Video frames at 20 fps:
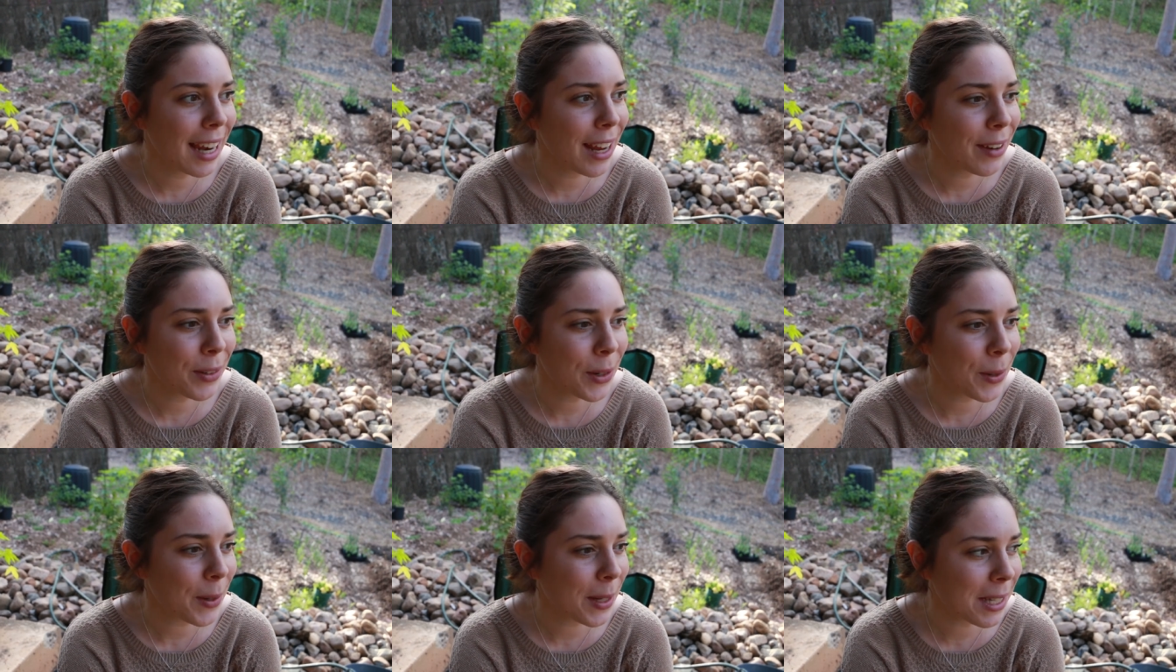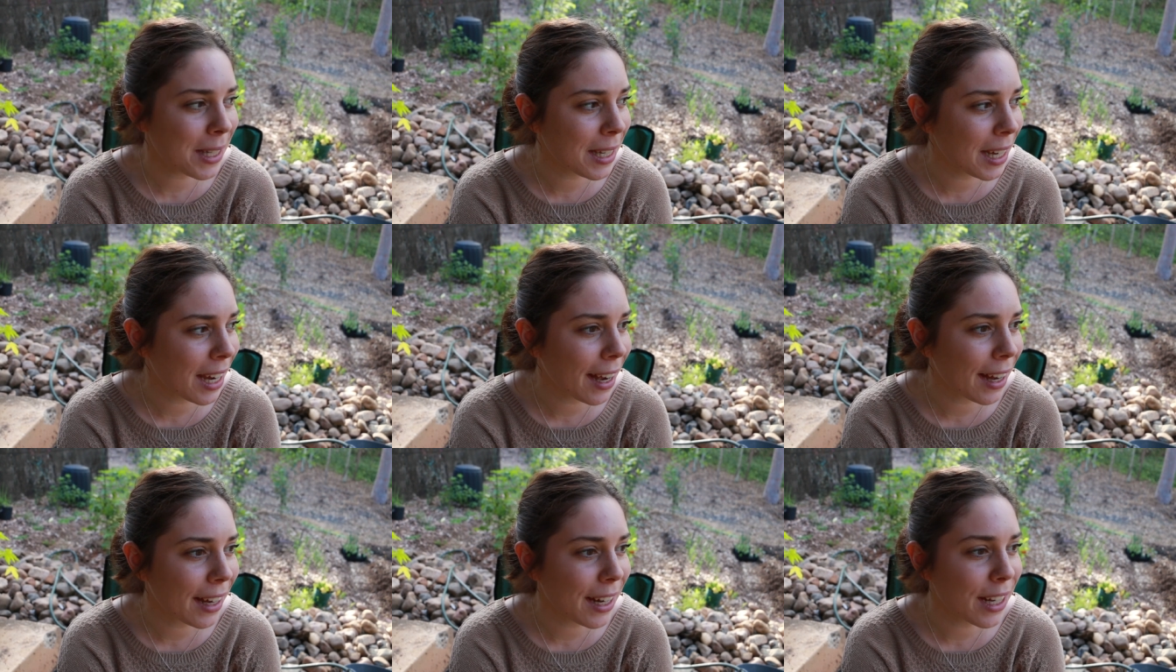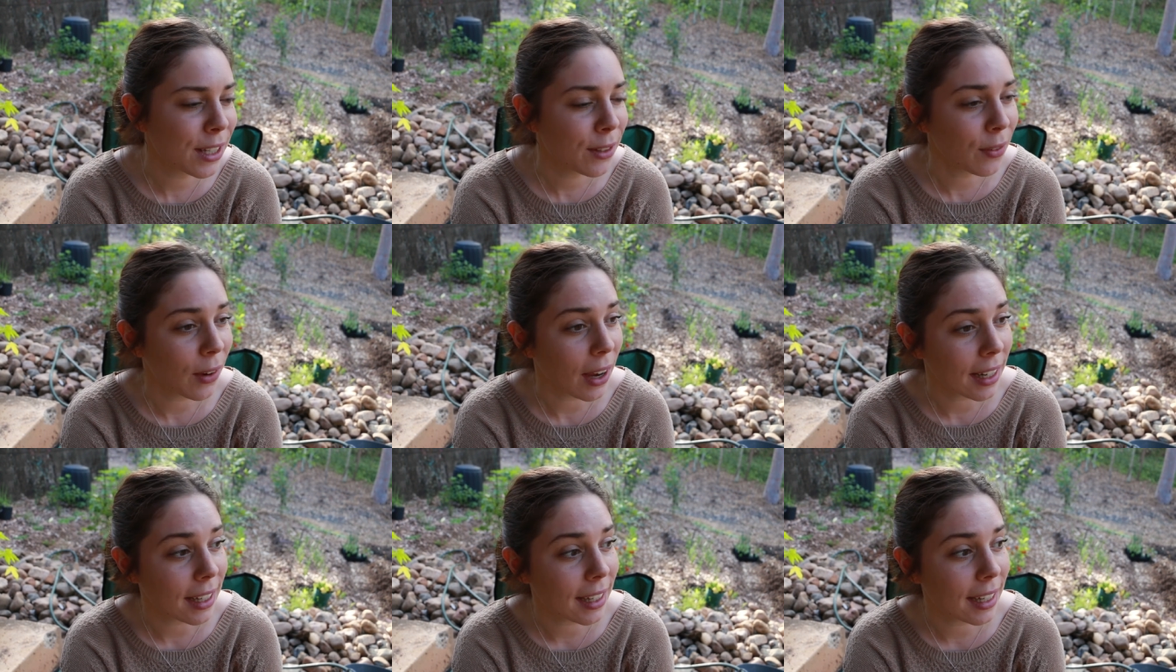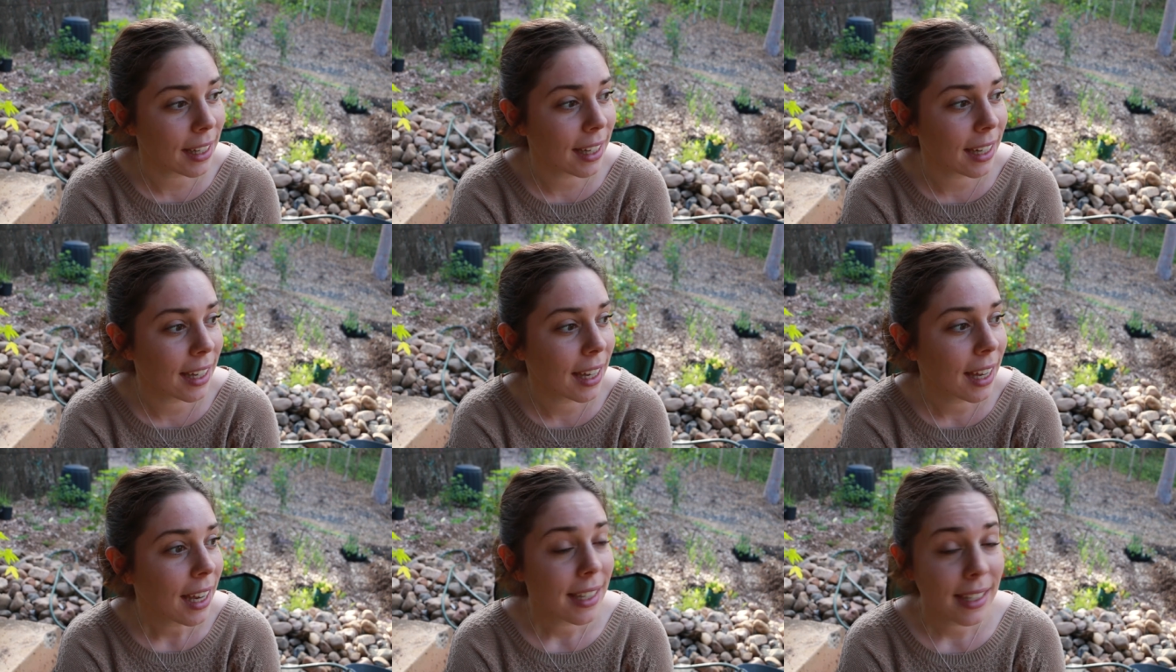in everyone's yard has
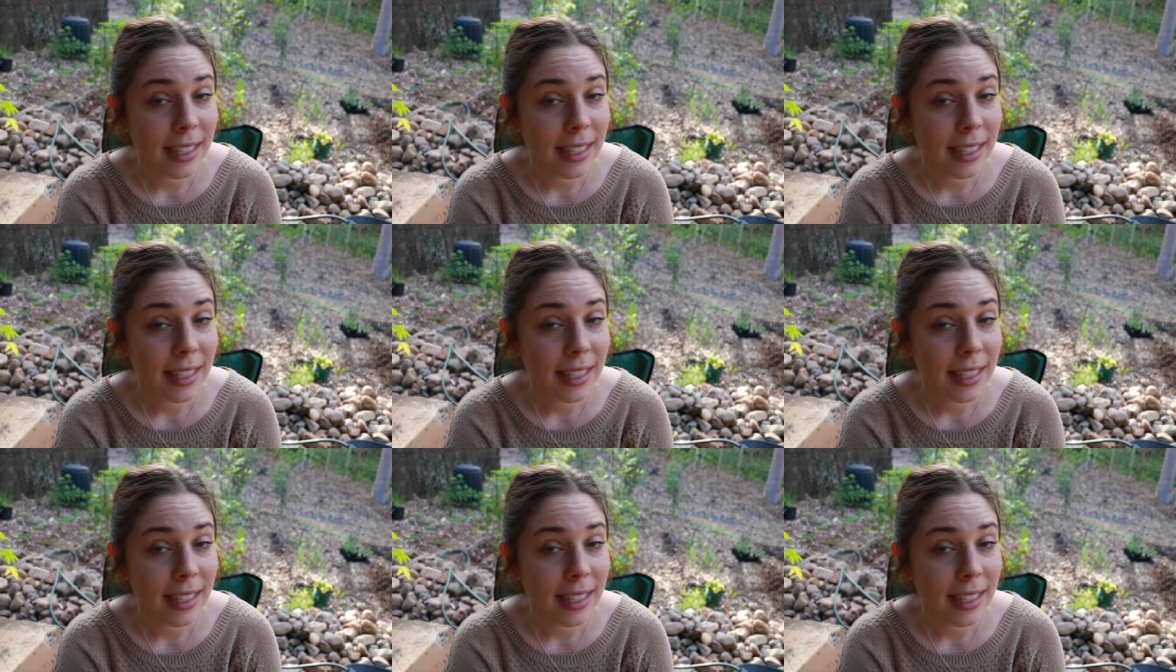finally